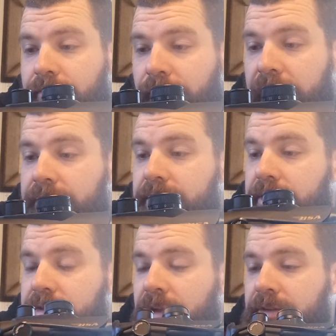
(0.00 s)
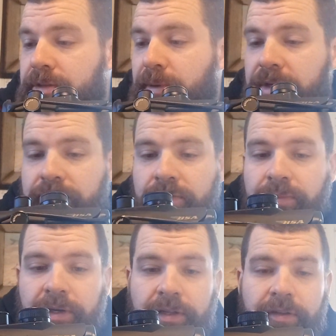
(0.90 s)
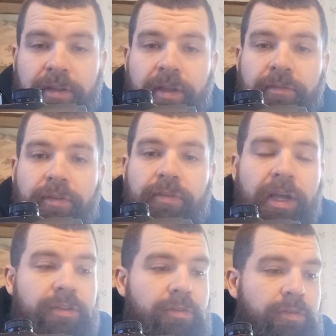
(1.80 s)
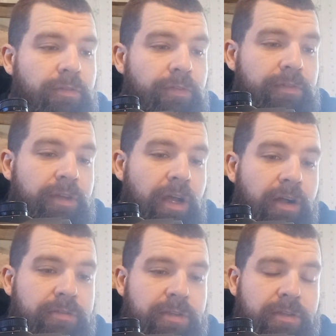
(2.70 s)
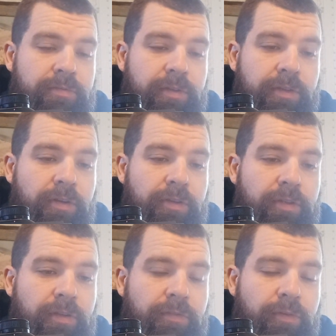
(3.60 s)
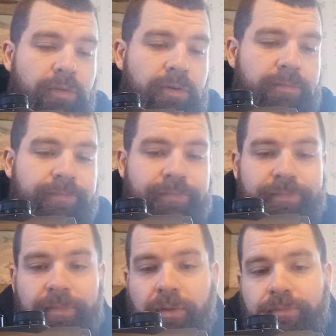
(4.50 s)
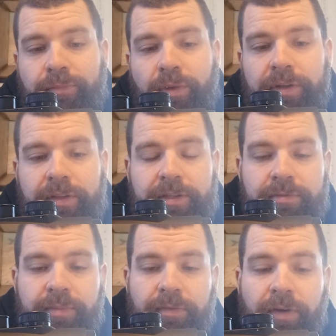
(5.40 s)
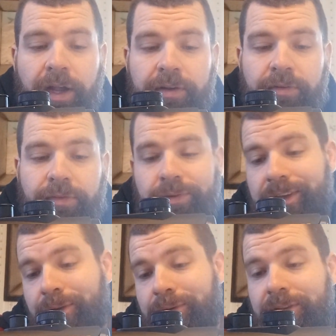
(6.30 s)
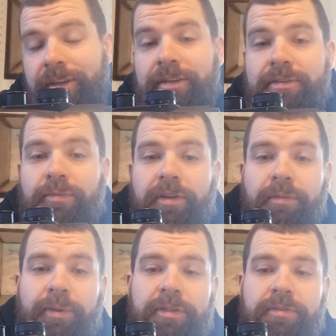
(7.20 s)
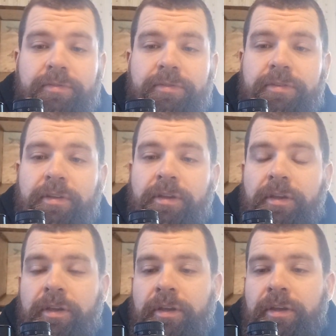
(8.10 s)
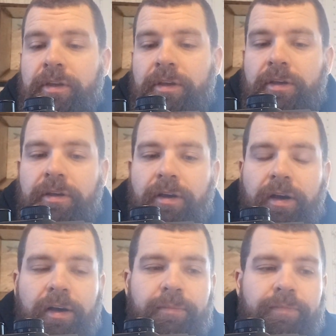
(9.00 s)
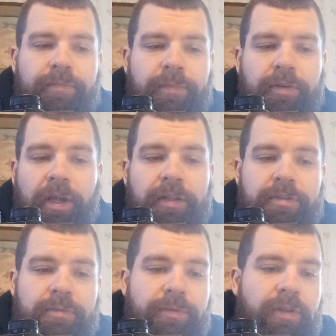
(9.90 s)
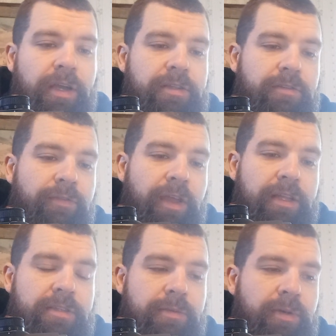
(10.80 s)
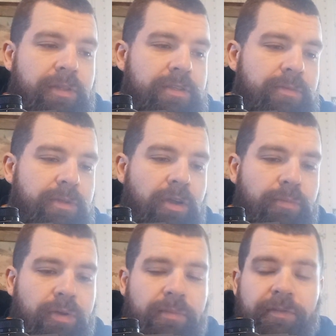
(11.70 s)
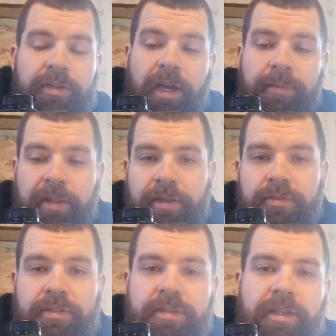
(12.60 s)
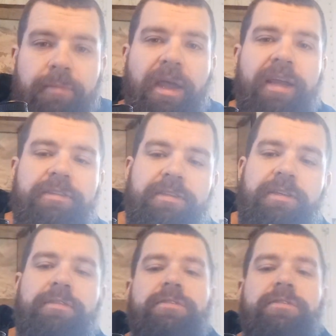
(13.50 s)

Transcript: fancy, it's nothing special, but if you've got $250 and that's really all you can afford, one of these would be fine. Or if you want to get one of these and one of the pistols, they're not super nice or fancy, but they seem to go boom every time, and they use the same magazine,